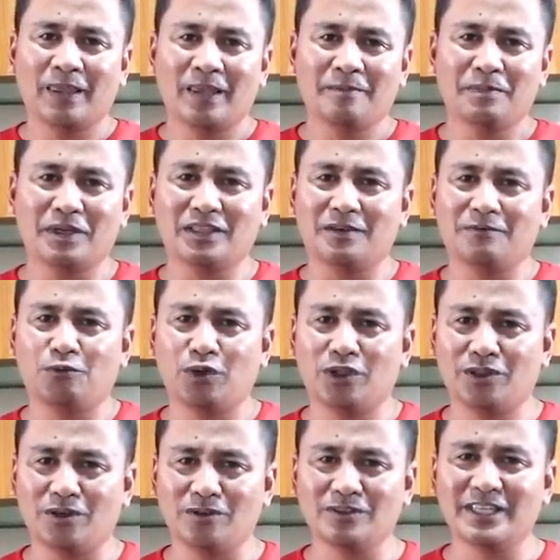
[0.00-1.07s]
But if we
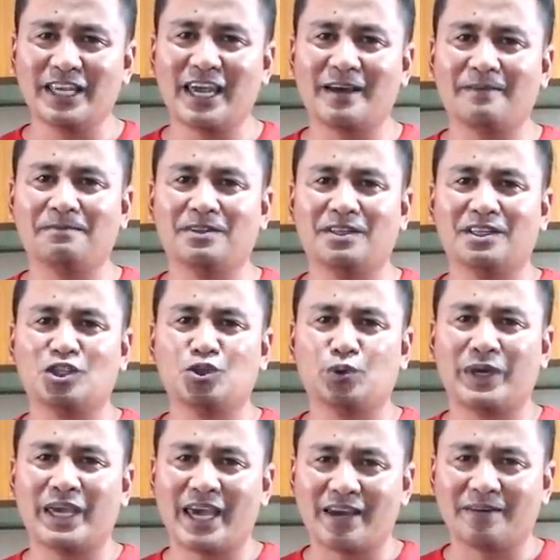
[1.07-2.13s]
don't have this, we
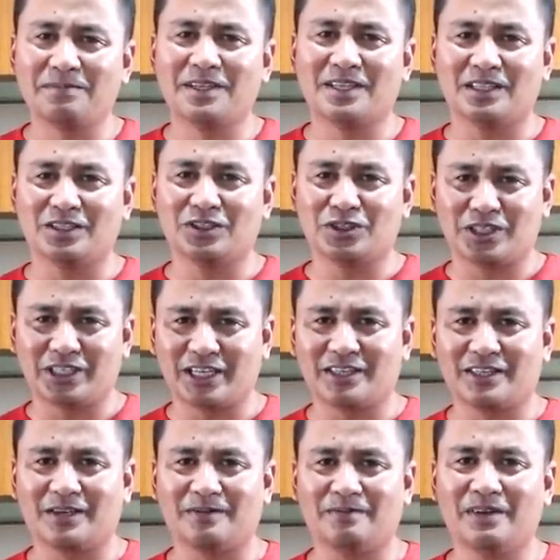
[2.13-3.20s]
have the
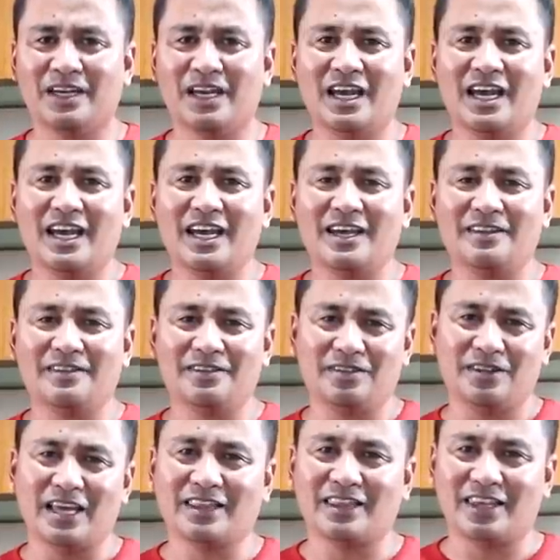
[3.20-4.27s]
alternative, and
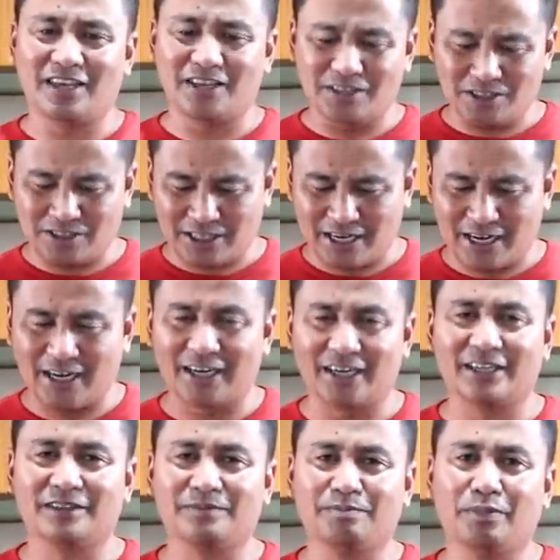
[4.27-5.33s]
that is the
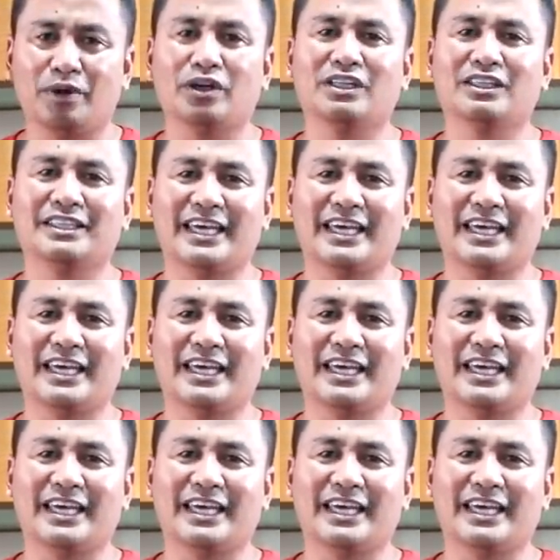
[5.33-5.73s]
hard-boiled